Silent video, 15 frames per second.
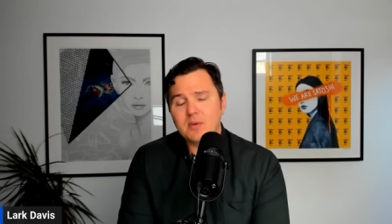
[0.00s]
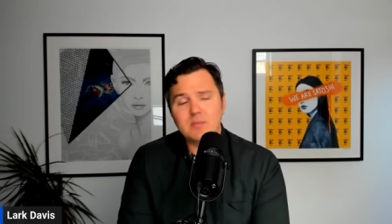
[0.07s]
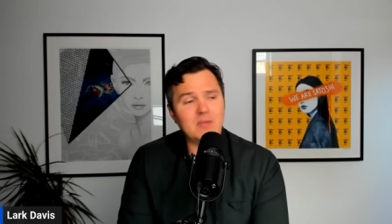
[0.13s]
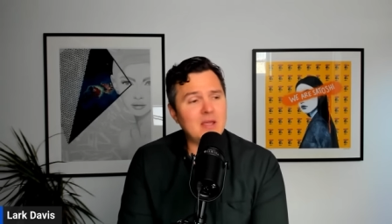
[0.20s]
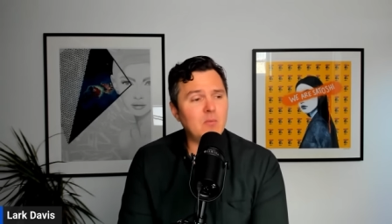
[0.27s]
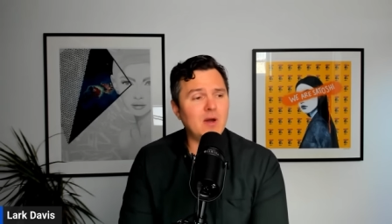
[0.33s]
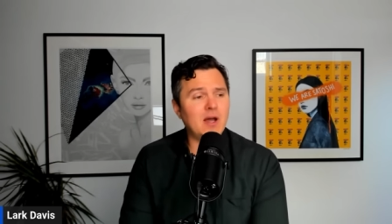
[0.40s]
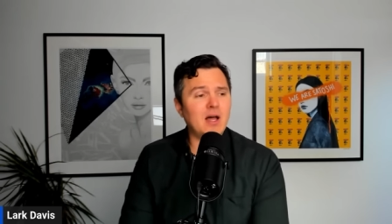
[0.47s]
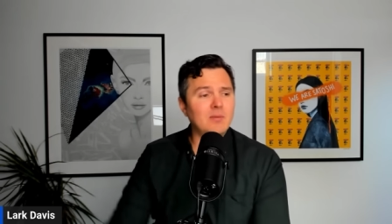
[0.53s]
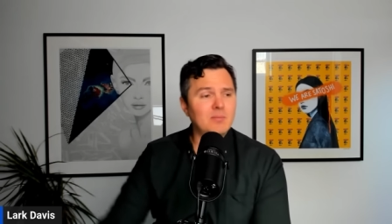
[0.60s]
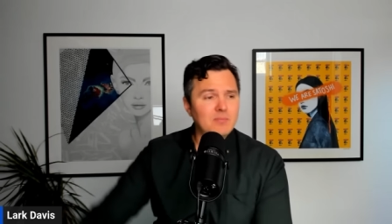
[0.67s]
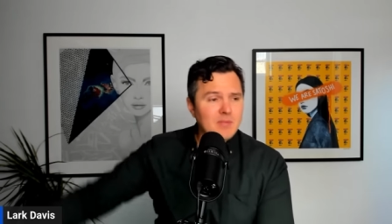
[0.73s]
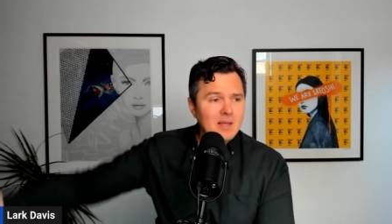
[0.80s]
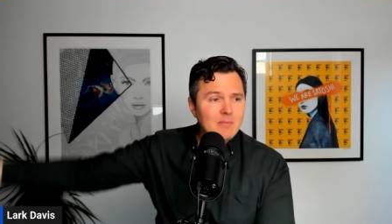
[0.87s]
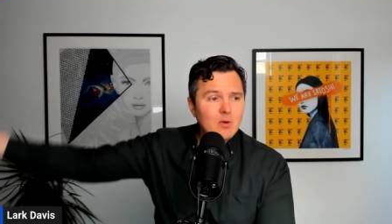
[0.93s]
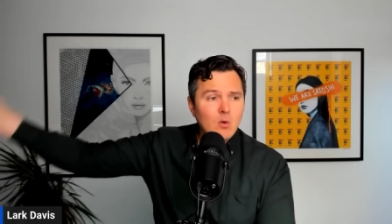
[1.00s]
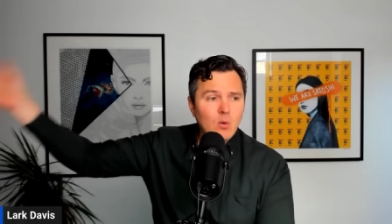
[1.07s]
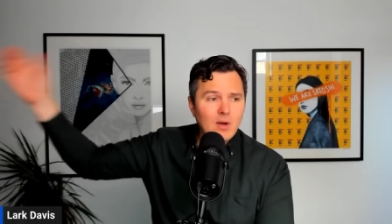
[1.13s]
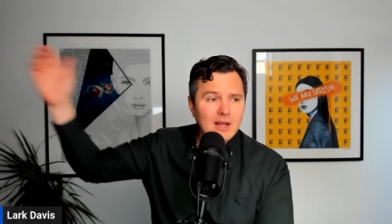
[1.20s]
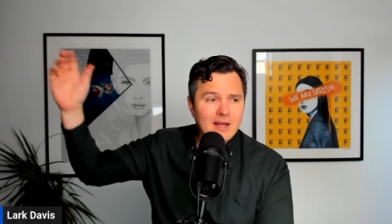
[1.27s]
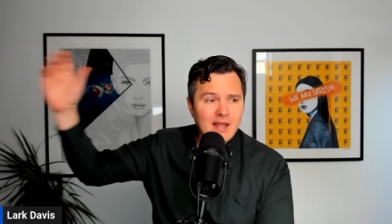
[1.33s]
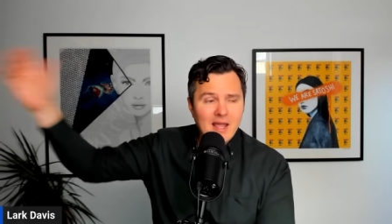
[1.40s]
And meanwhile, meme
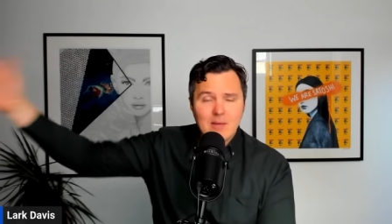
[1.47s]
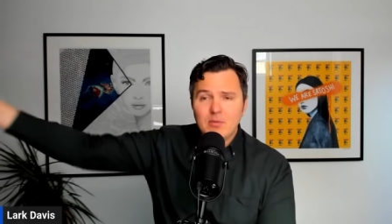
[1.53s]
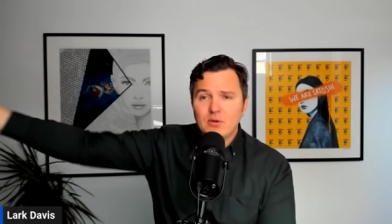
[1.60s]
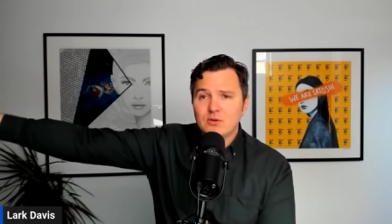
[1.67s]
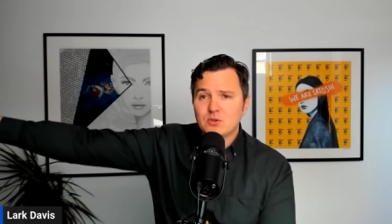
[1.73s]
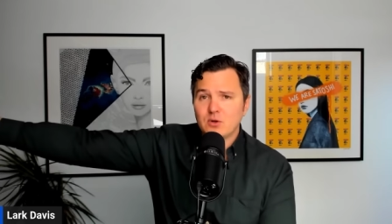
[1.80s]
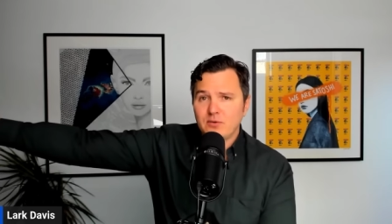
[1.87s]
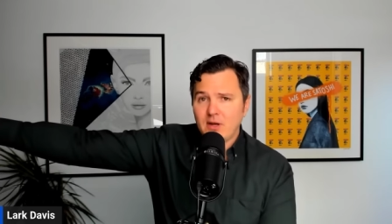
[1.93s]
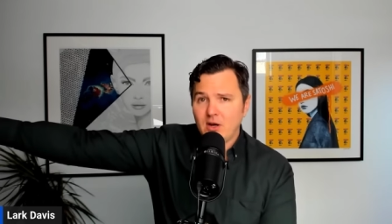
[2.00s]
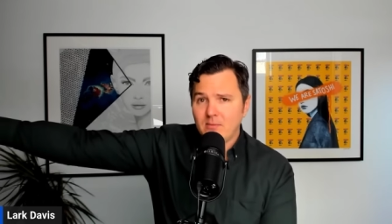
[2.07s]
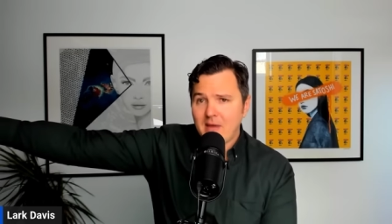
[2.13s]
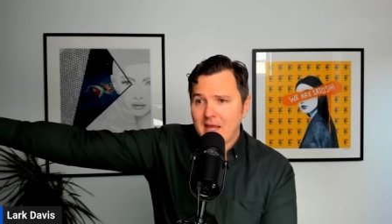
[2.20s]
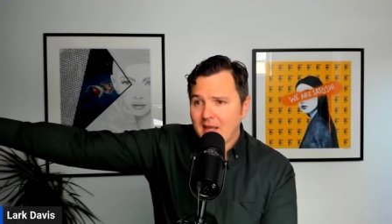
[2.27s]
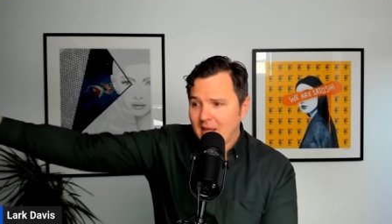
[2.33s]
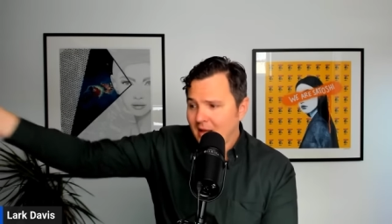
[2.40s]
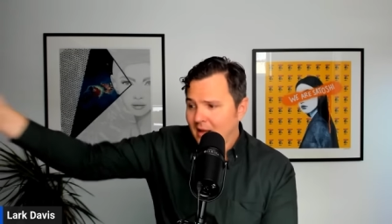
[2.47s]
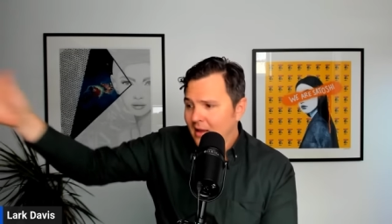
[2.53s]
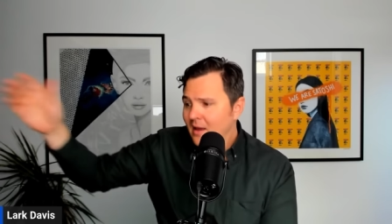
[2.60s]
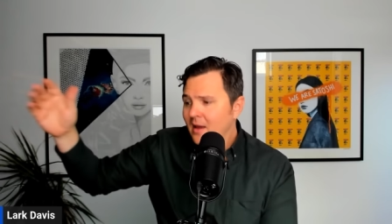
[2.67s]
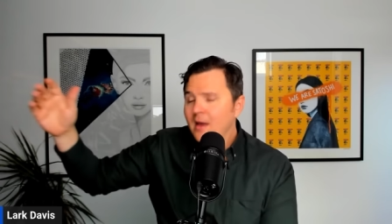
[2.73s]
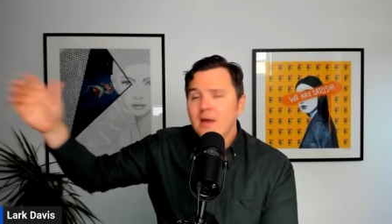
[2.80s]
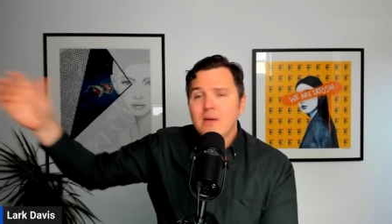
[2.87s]
coin gamblers over here making
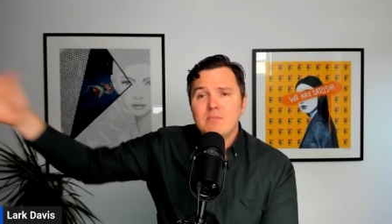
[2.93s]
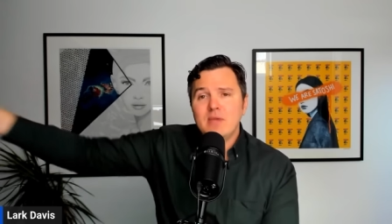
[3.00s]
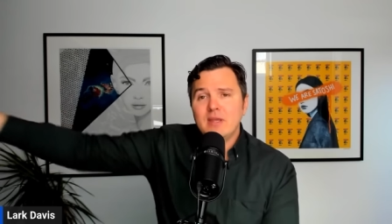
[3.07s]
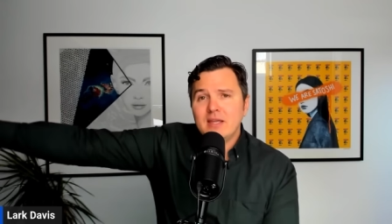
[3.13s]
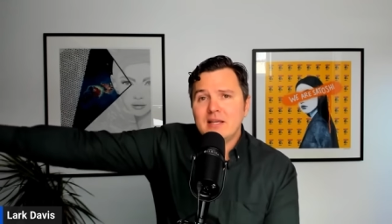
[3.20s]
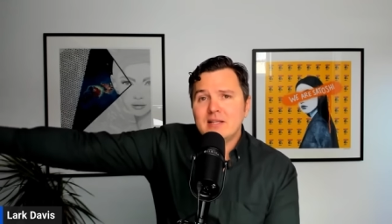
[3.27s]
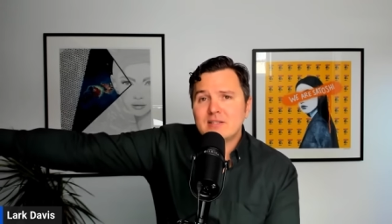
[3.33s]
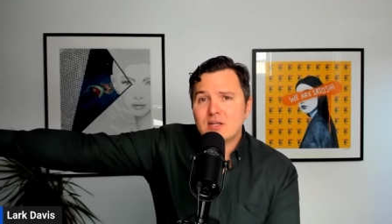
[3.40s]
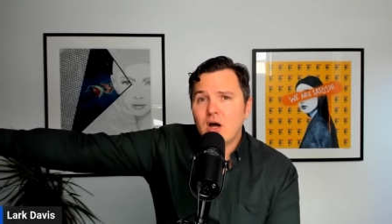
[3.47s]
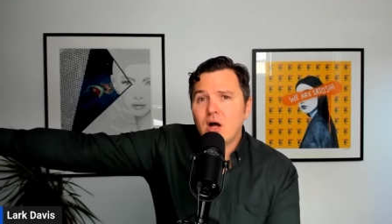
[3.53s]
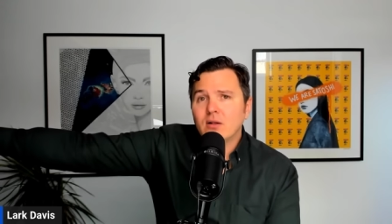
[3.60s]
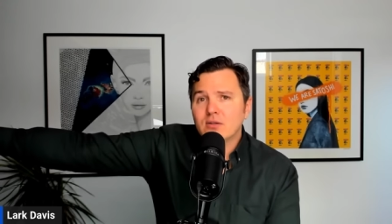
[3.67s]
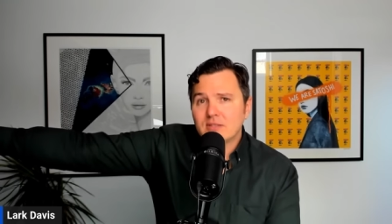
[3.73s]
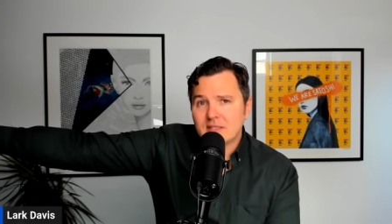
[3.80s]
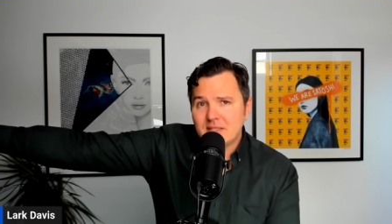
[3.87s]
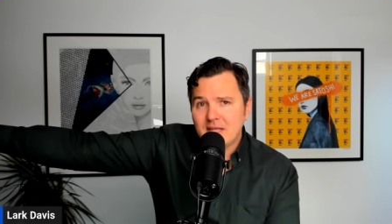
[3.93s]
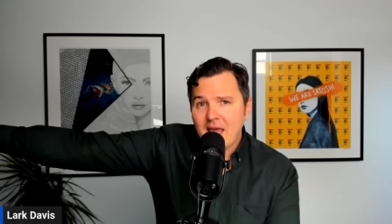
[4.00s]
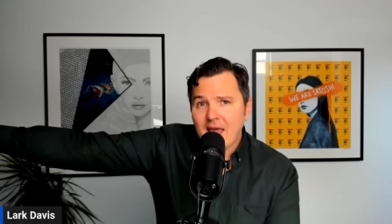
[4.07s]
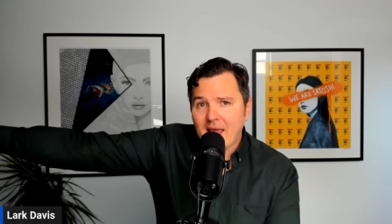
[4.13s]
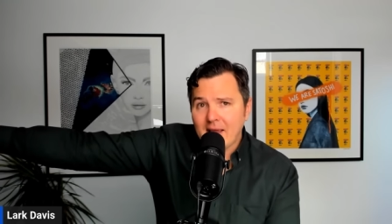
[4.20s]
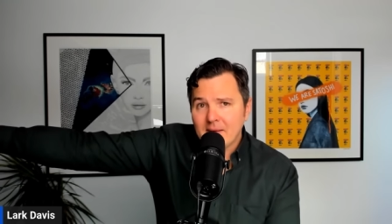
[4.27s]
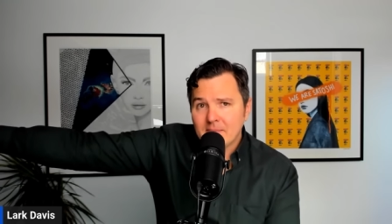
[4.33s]
millions of dollars a
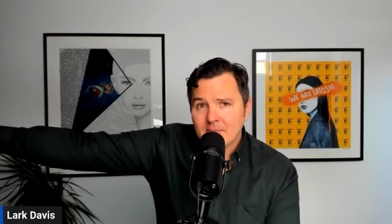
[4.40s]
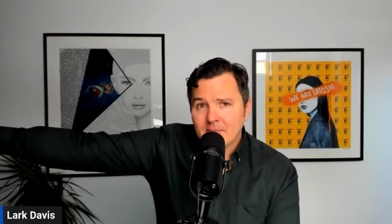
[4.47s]
day.